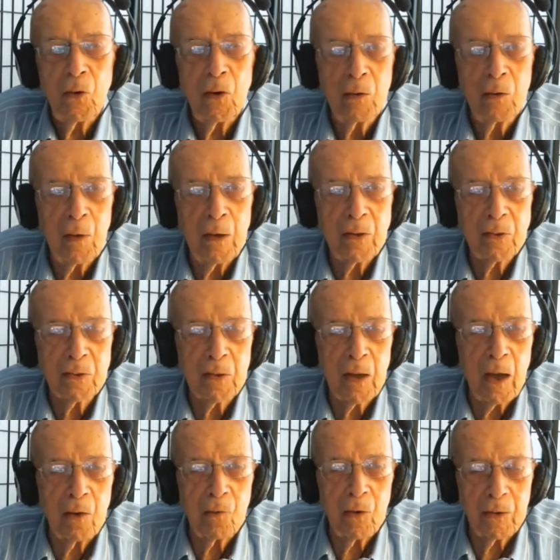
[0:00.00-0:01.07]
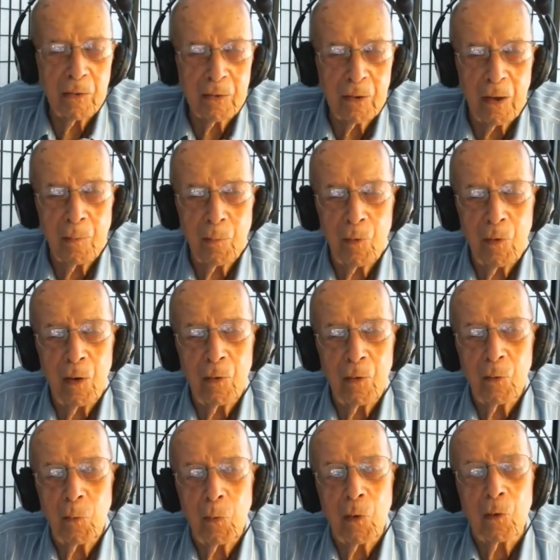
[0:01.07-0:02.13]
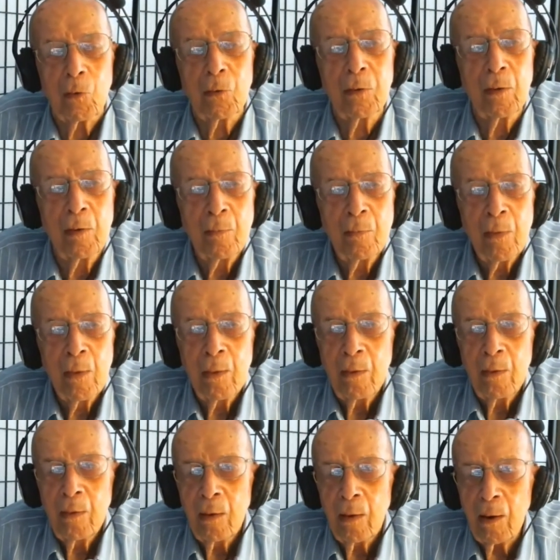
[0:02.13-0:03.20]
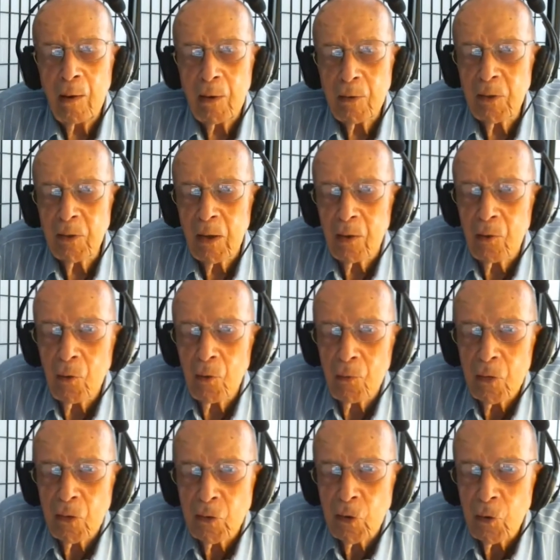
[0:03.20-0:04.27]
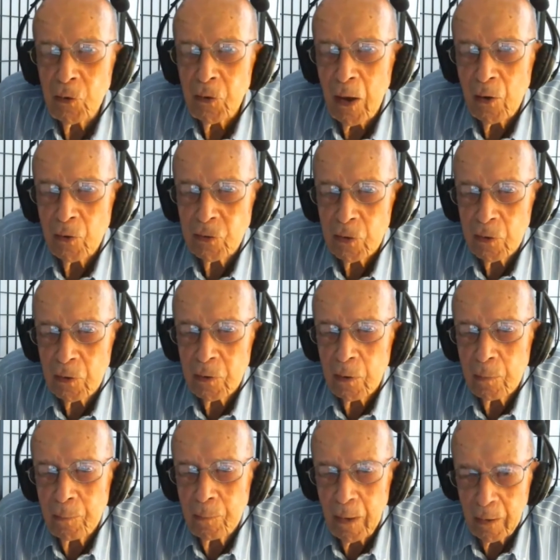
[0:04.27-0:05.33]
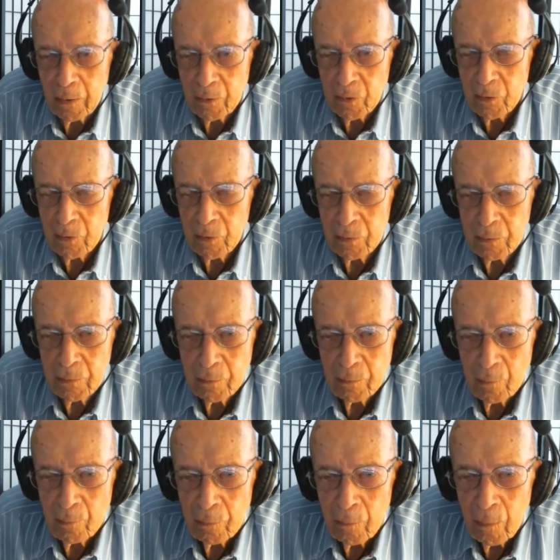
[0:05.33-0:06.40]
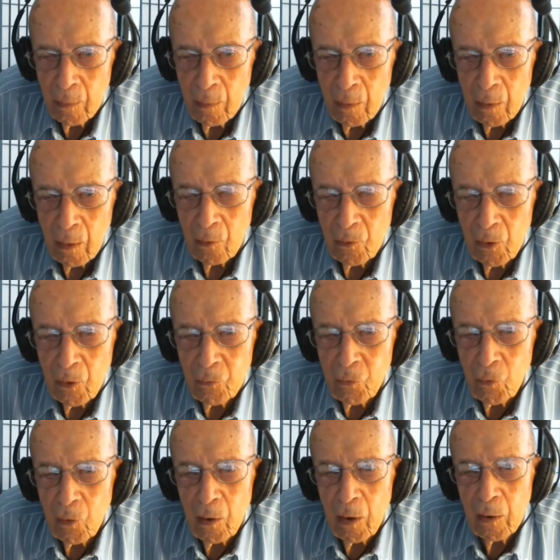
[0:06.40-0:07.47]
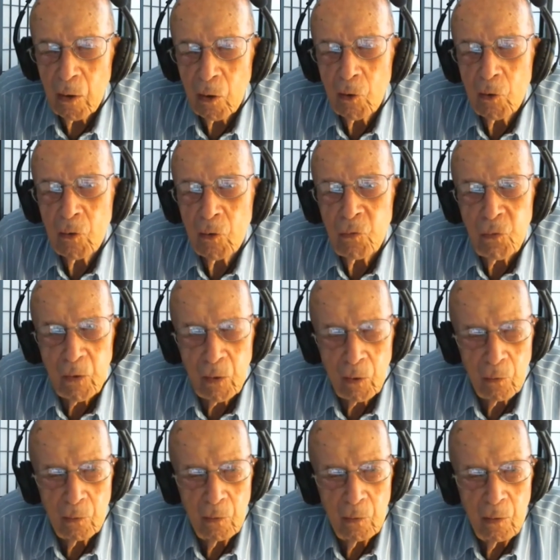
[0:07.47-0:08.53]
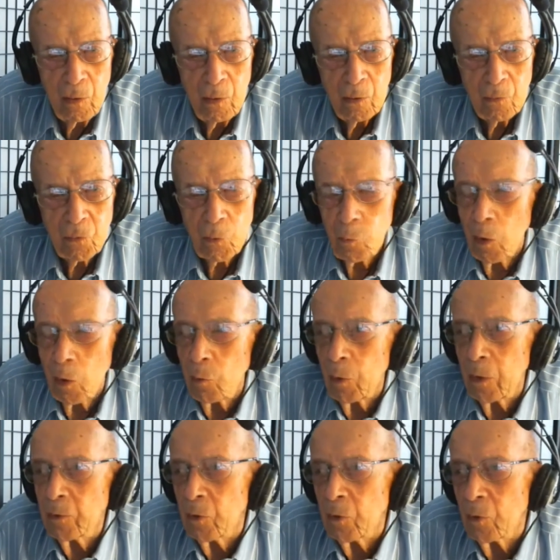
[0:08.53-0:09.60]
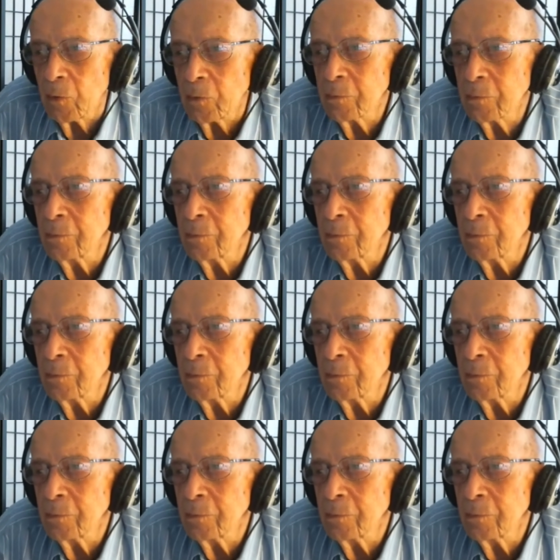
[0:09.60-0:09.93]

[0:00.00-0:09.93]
Well, during my scattering time around the world, I attended over 2,000 club meetings and therefore had a good feel for what we do.